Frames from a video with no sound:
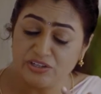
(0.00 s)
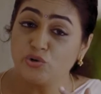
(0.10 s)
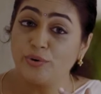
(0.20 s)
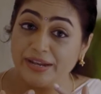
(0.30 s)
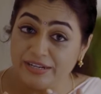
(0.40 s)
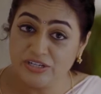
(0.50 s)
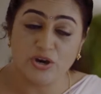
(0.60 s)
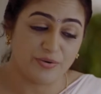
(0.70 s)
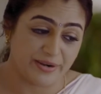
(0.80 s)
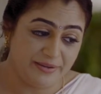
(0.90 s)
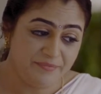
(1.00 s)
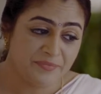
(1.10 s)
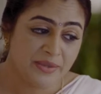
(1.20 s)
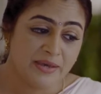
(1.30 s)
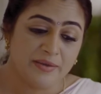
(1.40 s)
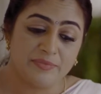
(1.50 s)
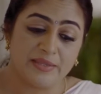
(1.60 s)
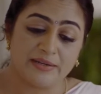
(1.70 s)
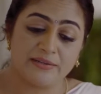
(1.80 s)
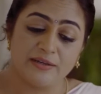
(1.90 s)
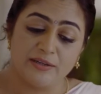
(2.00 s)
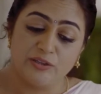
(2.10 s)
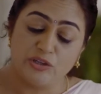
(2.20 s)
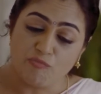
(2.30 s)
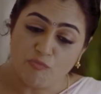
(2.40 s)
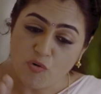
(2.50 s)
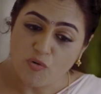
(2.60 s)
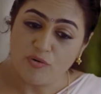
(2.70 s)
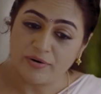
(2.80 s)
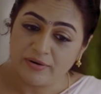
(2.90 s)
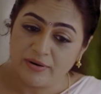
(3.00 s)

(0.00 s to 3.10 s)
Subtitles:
it's so enduring, that the more